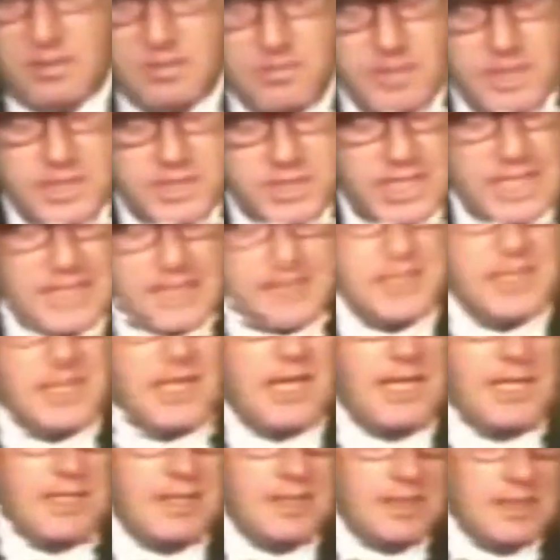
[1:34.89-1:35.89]
which, as it
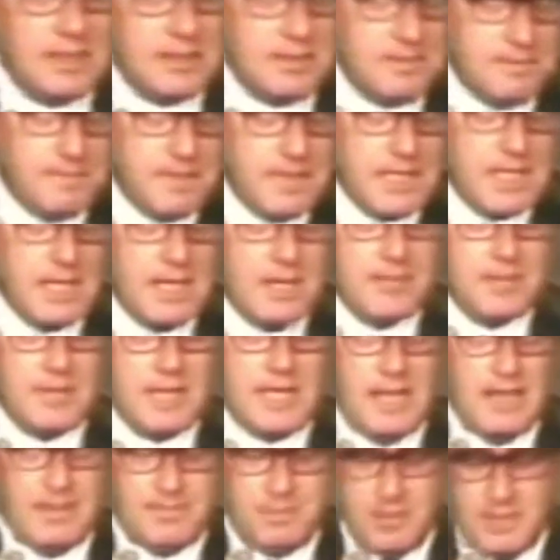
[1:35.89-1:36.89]
later became
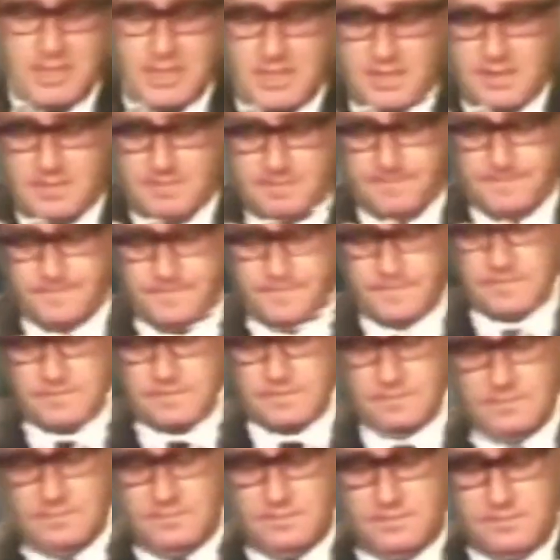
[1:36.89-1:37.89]
elaborated,
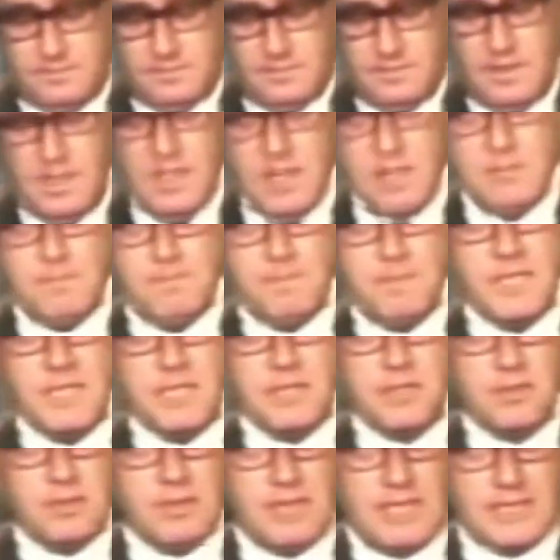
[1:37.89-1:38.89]

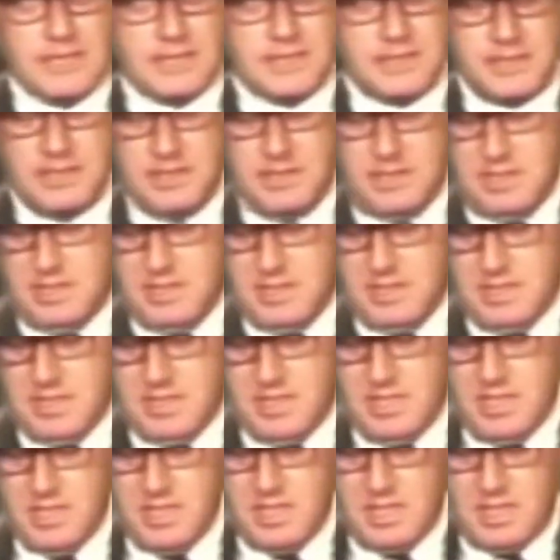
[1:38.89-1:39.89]
appeared to us
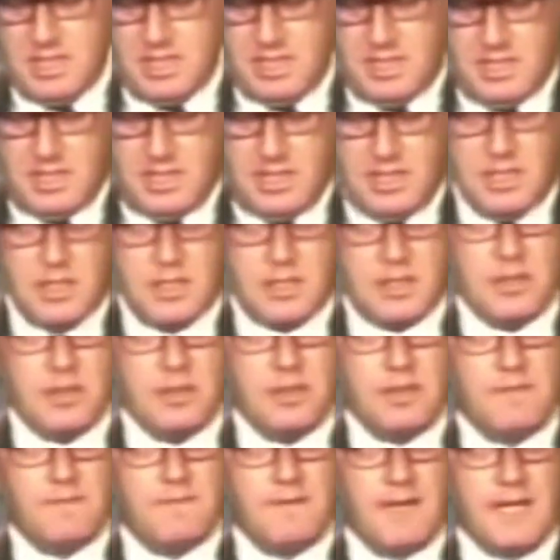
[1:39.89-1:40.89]
to
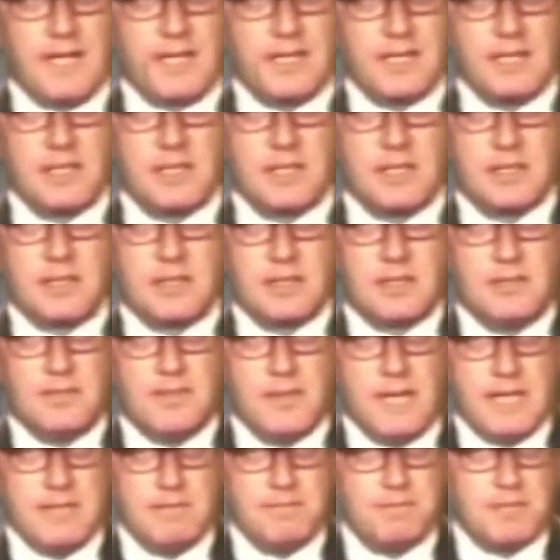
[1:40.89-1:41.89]
reflect the
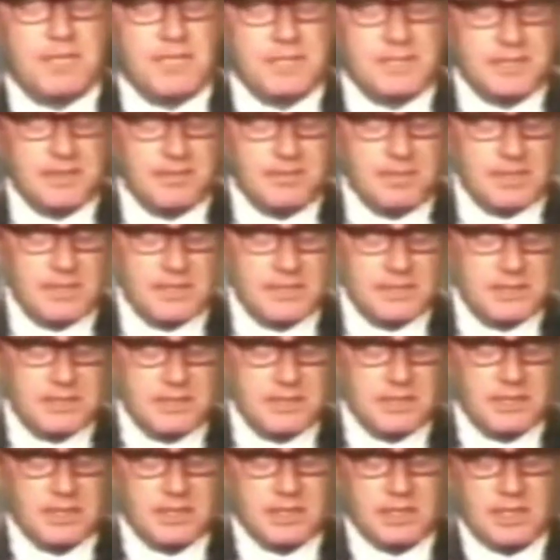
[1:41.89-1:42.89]
main
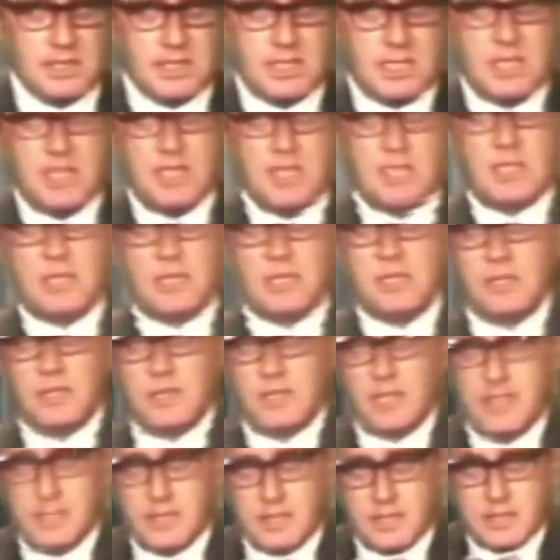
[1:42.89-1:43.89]
principles
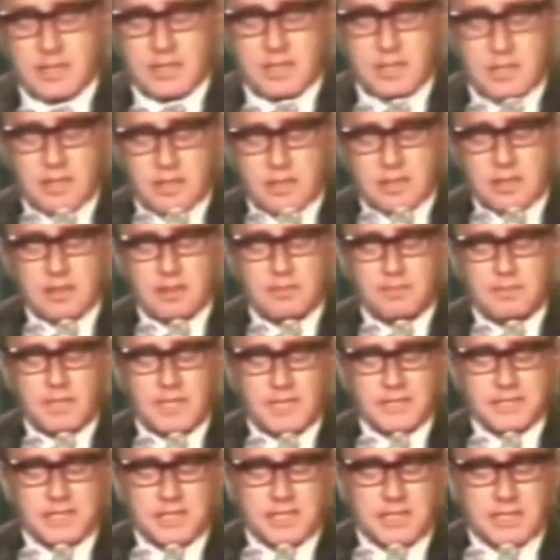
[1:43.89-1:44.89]
that the
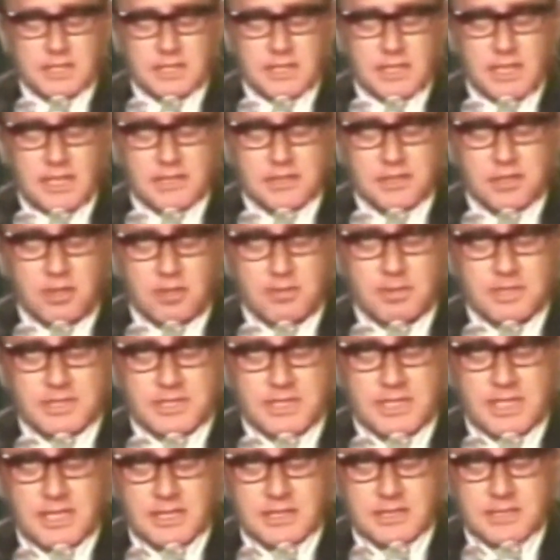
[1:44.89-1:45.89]
President has always
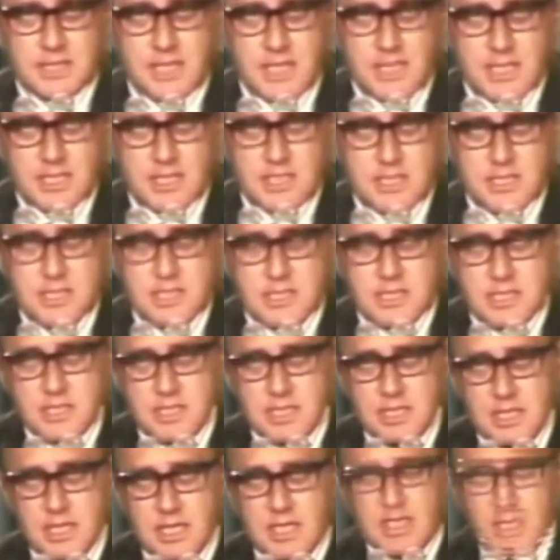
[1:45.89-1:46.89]
enunciated
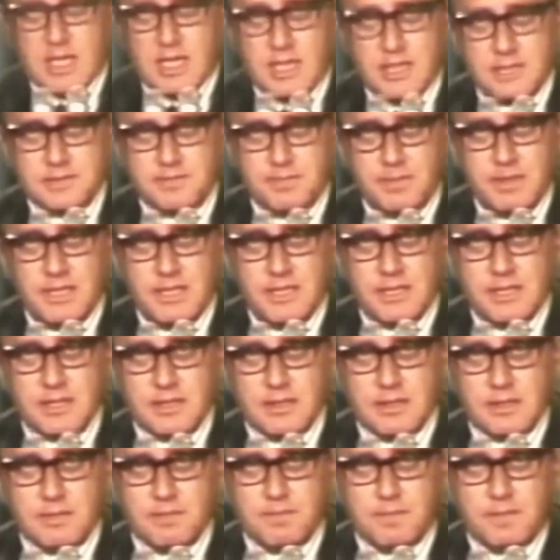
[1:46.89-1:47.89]
as
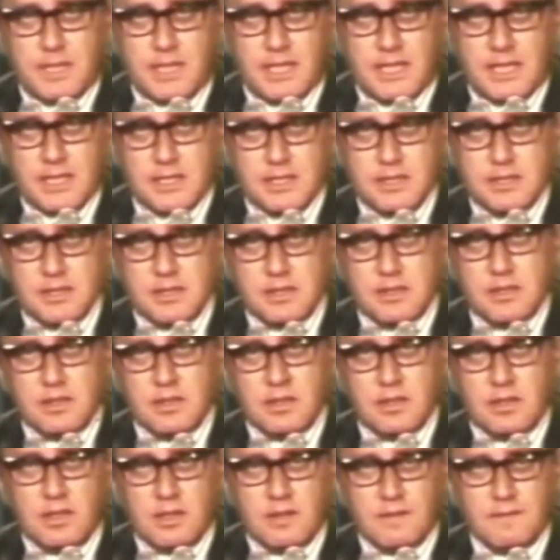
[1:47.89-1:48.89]
being part
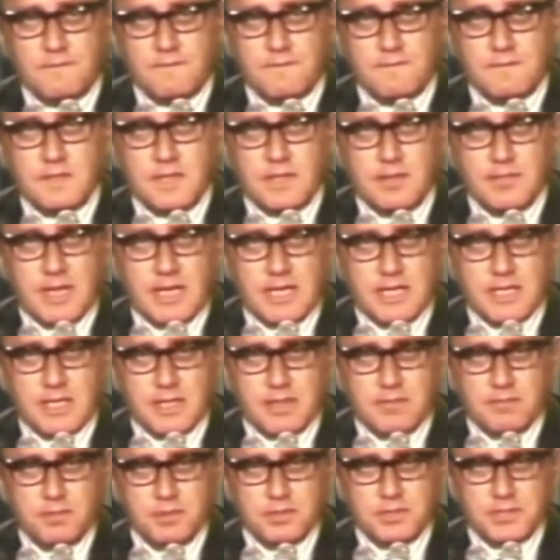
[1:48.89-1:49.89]
of the
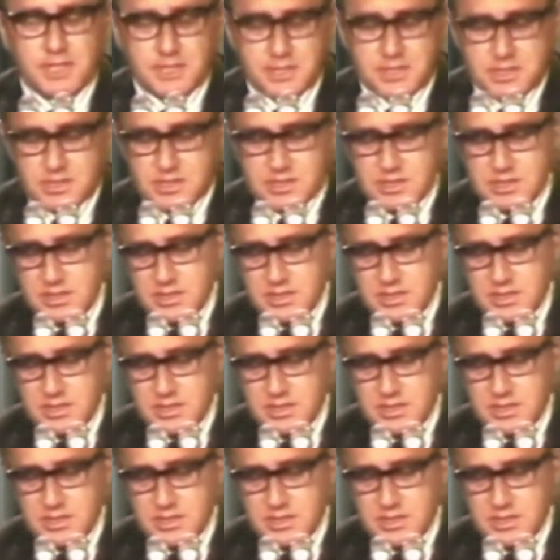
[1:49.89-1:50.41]
American position.